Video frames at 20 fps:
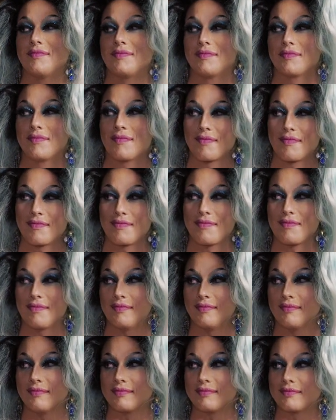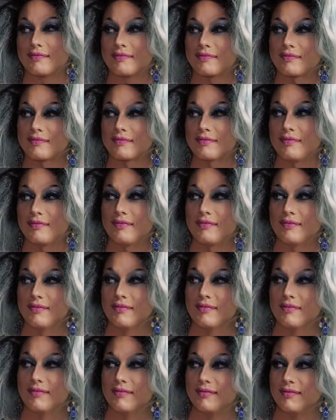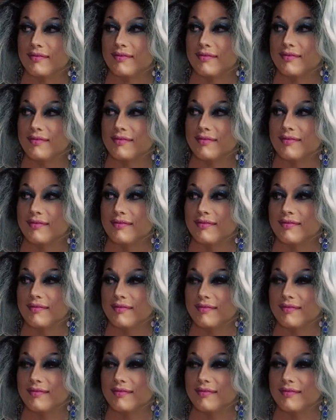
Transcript: No words are spoken by the person on screen.